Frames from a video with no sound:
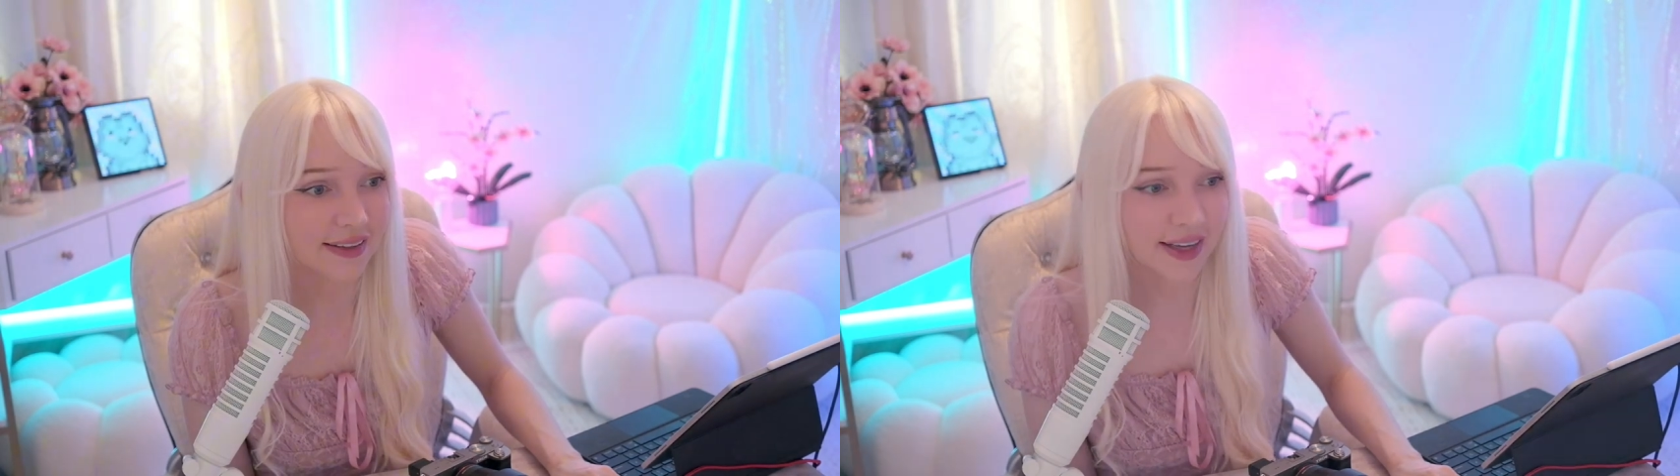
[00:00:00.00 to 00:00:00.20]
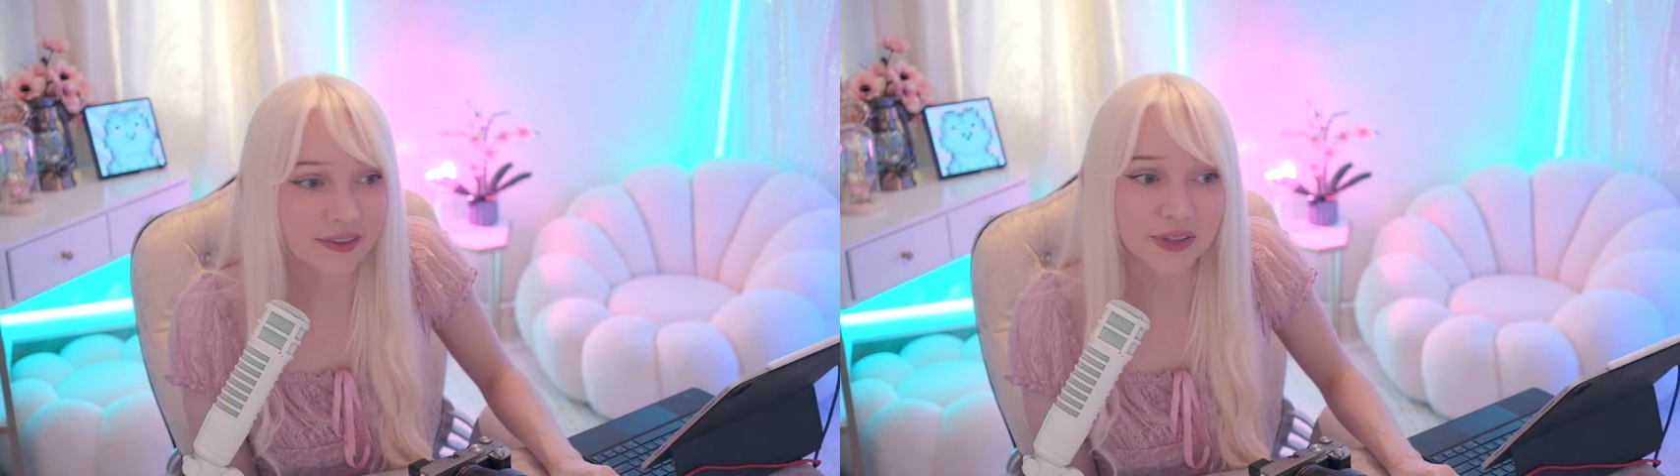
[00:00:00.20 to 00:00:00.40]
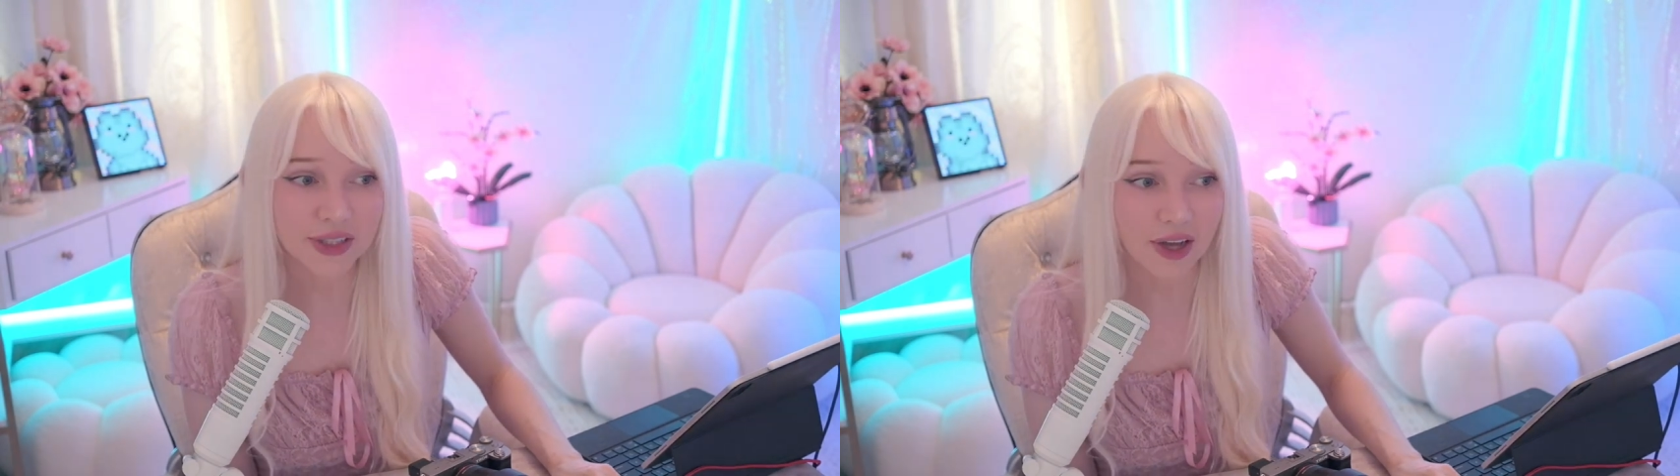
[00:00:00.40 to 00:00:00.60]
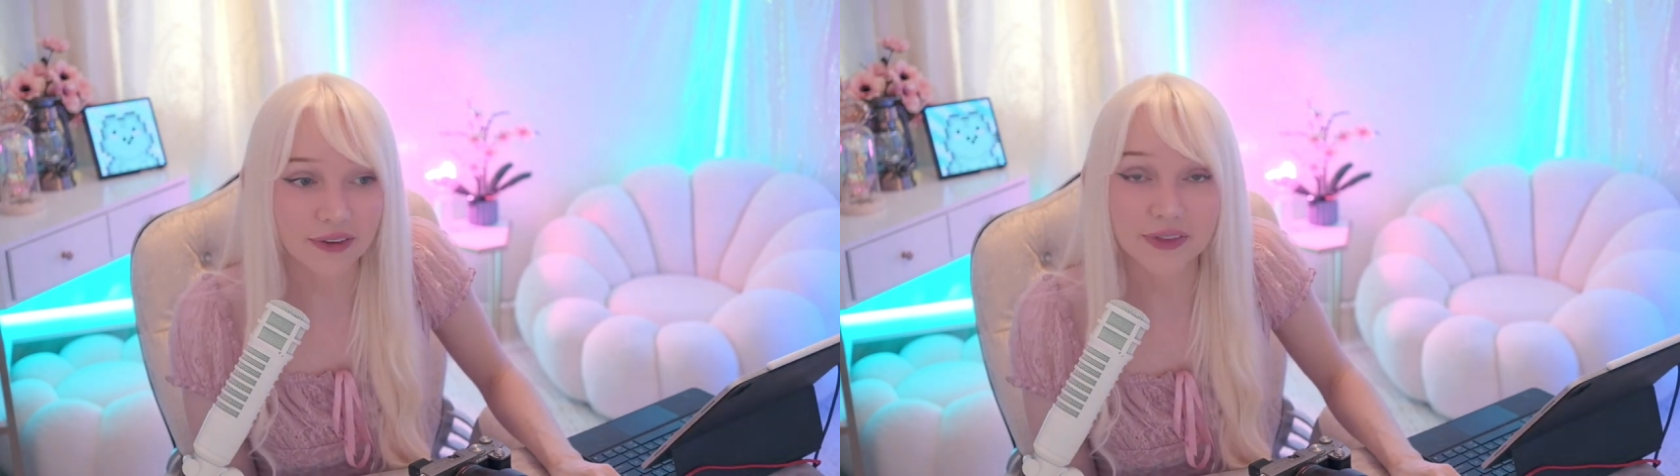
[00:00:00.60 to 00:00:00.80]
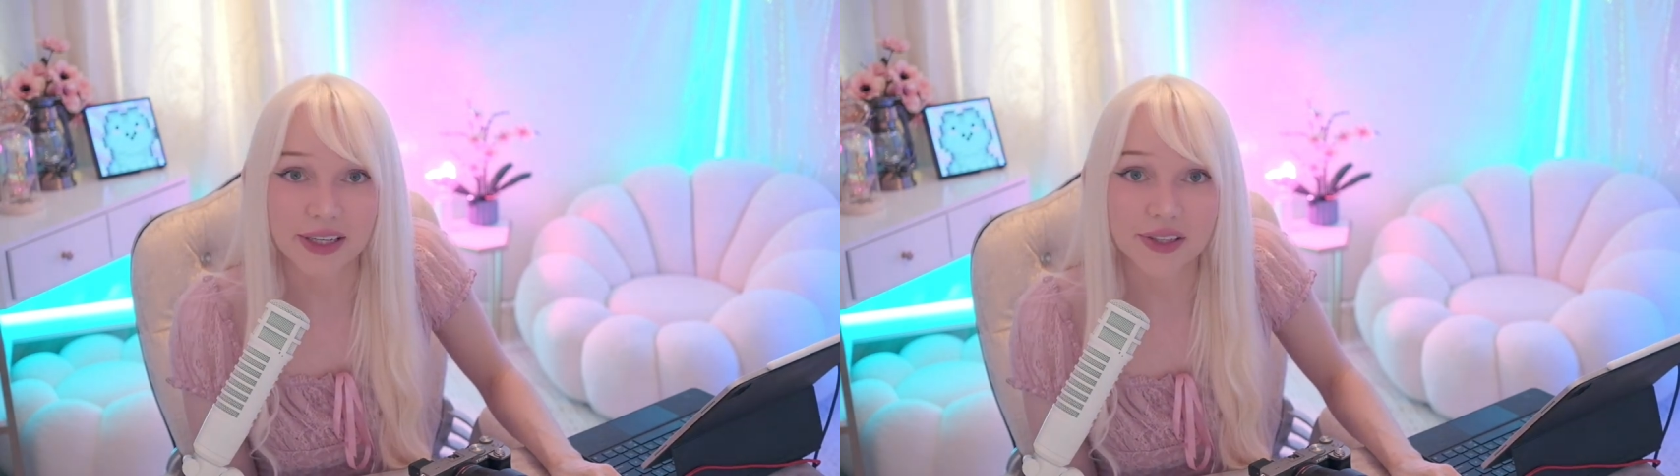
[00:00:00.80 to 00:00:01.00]
kind of a
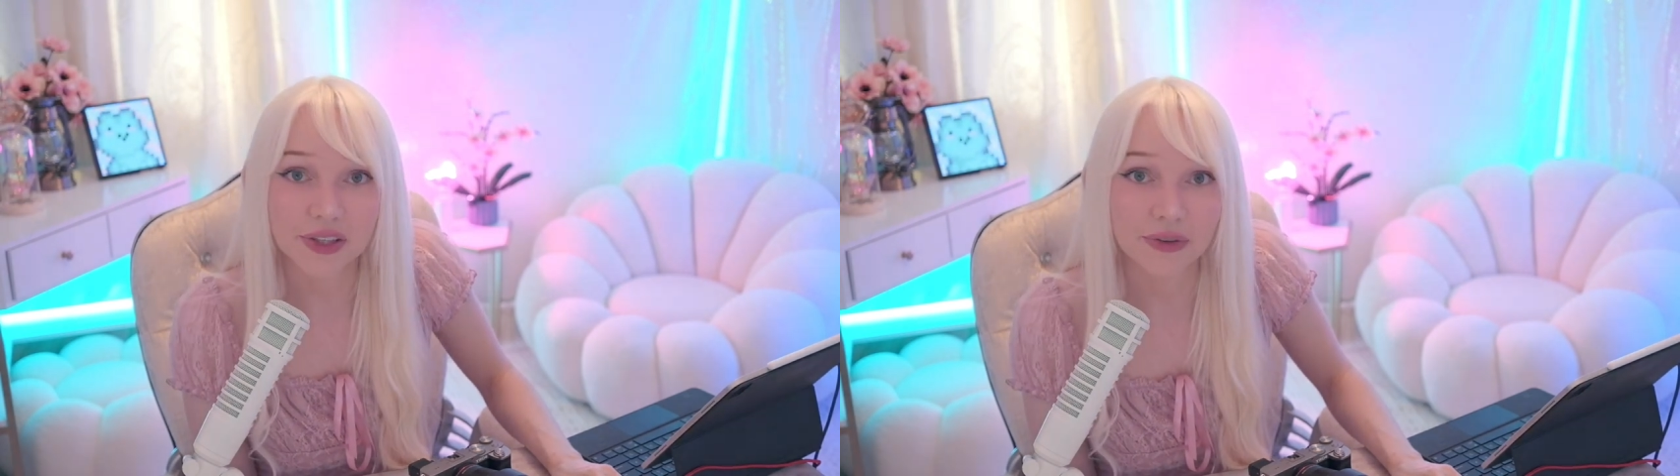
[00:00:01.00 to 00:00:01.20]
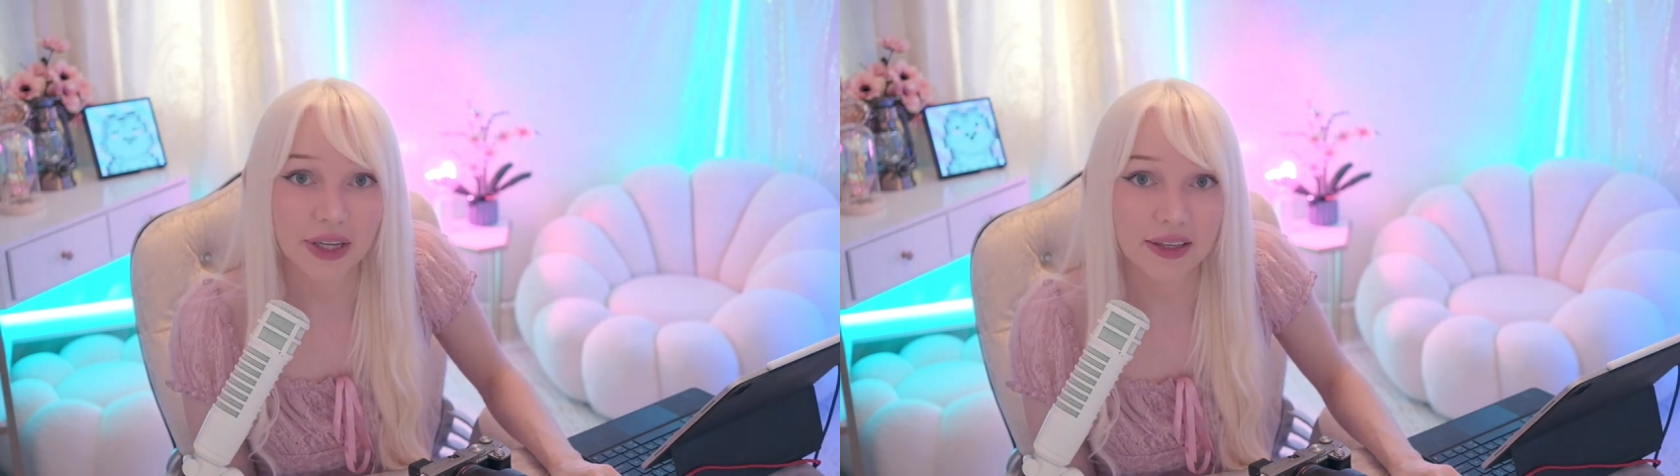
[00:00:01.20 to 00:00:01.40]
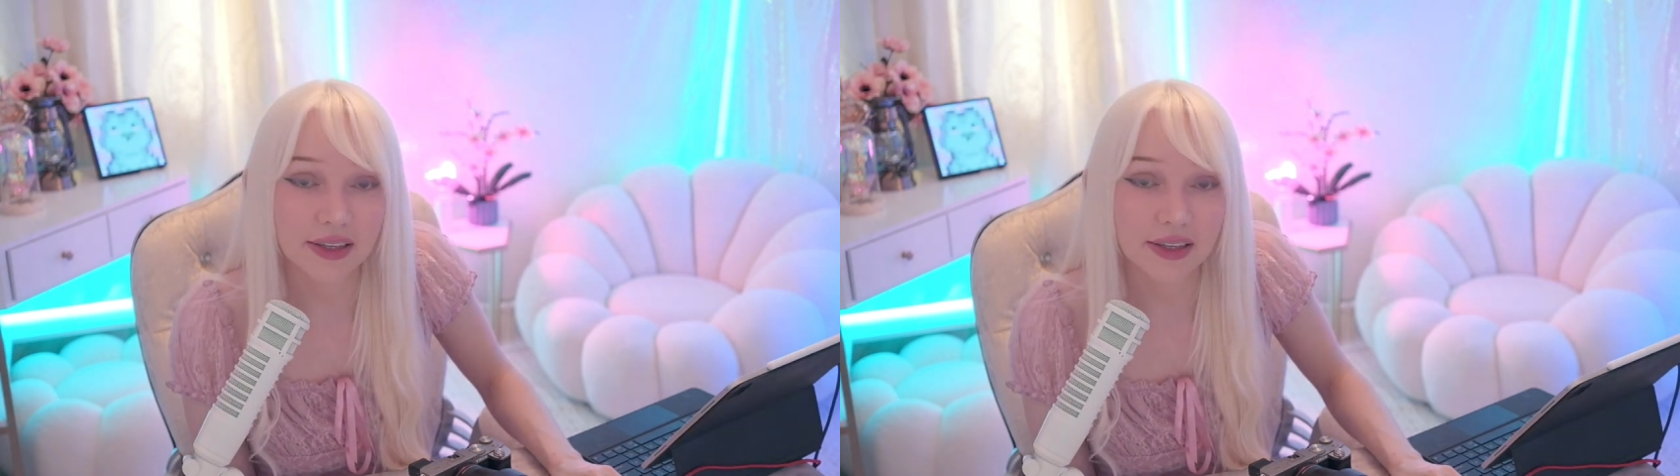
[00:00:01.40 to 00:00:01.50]
softness to it.